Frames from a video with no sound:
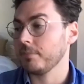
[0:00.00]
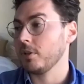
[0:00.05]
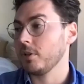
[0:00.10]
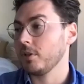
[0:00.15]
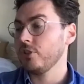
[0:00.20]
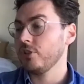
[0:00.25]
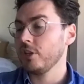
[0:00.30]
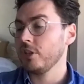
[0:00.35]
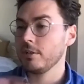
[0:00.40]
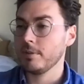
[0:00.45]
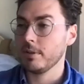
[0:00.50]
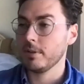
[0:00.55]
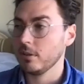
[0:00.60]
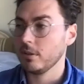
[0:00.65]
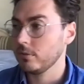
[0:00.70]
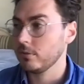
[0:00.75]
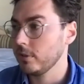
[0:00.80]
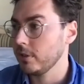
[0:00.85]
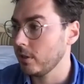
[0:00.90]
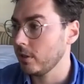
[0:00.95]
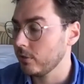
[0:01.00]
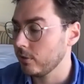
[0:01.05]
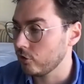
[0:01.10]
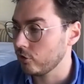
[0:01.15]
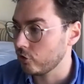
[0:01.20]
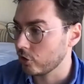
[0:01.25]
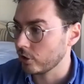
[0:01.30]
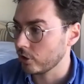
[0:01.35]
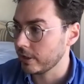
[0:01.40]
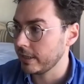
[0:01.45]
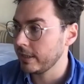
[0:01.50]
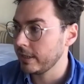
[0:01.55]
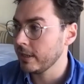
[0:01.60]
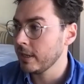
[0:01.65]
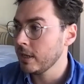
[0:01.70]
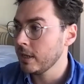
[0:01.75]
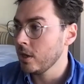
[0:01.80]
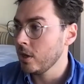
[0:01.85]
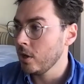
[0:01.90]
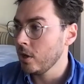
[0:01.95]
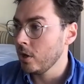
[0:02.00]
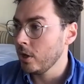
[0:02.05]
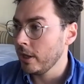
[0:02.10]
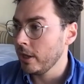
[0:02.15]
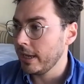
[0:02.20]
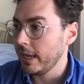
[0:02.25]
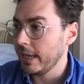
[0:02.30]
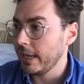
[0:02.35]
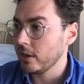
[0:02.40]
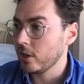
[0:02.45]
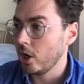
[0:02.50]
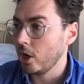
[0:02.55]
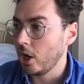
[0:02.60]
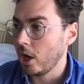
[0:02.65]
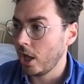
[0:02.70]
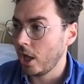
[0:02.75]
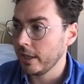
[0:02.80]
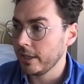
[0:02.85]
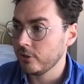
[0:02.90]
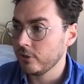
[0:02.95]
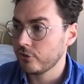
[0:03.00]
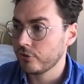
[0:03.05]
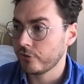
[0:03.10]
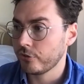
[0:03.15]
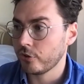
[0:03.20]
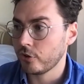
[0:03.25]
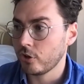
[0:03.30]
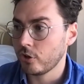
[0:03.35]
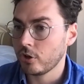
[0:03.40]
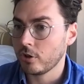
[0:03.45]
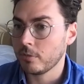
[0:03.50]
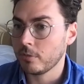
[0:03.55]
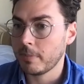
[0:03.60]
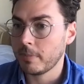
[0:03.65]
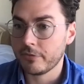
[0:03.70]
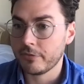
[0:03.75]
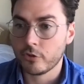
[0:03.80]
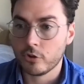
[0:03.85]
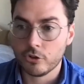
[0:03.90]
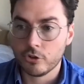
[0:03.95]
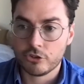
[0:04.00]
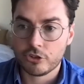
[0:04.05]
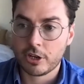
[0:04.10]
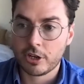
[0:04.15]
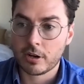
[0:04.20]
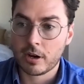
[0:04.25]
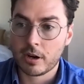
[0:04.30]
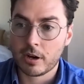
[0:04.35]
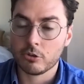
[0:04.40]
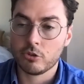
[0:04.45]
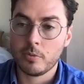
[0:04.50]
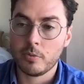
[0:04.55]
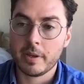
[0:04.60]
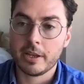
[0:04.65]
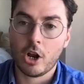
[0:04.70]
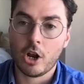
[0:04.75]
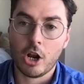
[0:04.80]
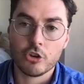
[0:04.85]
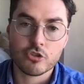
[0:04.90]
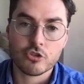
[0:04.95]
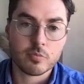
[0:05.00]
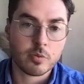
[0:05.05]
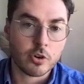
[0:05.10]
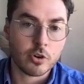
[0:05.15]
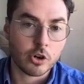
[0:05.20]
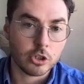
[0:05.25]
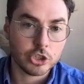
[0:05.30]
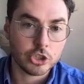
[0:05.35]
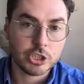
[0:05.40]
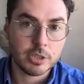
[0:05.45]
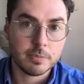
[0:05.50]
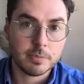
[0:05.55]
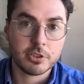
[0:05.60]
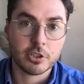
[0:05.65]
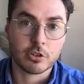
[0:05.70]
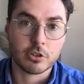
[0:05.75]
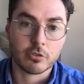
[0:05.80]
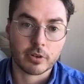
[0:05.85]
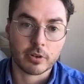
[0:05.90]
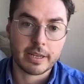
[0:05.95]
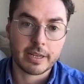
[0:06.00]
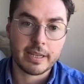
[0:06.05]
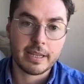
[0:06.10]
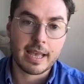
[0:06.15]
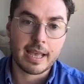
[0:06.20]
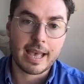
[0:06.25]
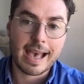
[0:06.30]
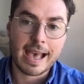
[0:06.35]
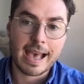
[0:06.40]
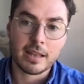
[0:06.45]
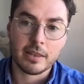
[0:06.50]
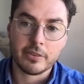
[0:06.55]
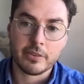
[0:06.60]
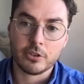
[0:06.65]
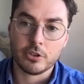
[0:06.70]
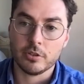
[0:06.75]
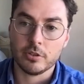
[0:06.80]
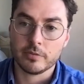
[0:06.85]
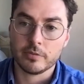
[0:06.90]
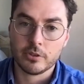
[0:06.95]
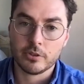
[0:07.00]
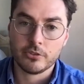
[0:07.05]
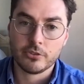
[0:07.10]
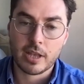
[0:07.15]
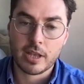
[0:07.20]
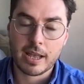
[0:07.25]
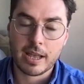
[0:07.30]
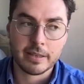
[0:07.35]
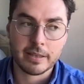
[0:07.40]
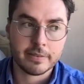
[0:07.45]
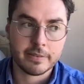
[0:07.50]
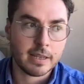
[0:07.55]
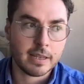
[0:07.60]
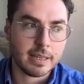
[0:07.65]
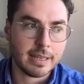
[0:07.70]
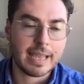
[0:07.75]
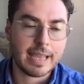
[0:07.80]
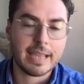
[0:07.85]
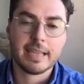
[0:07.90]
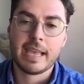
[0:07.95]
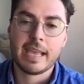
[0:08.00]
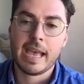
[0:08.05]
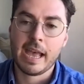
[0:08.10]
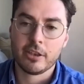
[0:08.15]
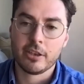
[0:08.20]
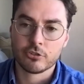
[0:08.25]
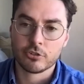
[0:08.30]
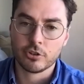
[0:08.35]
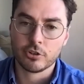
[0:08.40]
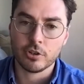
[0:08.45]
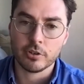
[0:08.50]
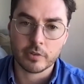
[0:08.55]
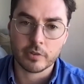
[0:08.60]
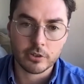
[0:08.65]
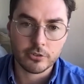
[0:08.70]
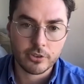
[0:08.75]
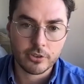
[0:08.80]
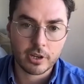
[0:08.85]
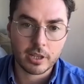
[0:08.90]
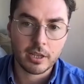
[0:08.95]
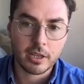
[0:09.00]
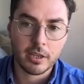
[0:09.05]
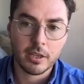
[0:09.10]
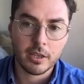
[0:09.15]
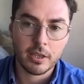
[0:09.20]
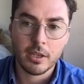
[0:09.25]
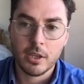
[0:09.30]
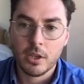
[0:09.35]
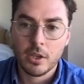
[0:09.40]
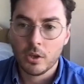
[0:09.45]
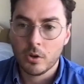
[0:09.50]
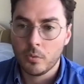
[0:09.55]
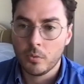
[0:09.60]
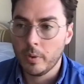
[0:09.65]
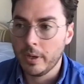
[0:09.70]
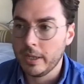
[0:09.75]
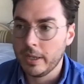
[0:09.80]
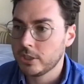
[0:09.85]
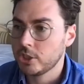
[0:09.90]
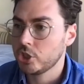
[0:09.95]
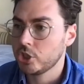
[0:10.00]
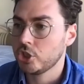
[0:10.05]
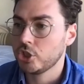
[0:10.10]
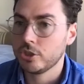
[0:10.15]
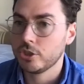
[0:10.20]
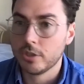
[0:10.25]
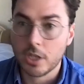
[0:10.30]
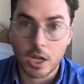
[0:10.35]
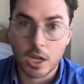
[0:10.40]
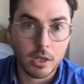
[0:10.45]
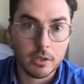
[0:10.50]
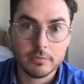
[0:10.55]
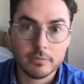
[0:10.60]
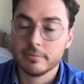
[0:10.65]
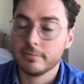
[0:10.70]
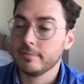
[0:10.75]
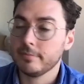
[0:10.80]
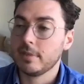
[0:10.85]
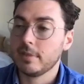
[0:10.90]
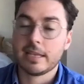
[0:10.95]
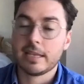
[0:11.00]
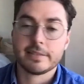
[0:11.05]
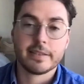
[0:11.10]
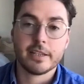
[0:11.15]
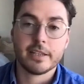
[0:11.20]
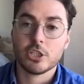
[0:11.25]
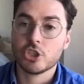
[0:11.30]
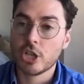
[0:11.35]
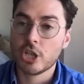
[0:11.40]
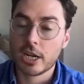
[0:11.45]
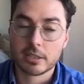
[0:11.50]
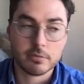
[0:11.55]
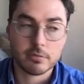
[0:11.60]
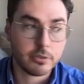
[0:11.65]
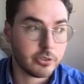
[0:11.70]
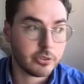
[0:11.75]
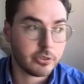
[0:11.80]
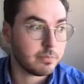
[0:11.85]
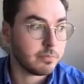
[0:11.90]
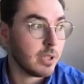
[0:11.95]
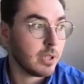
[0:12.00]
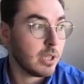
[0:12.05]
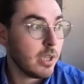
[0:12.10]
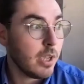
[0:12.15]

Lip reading: continuing the journey in college. For my first year, I was doing an entrepreneurship degree at the university at Lancaster University, which, last I checked was a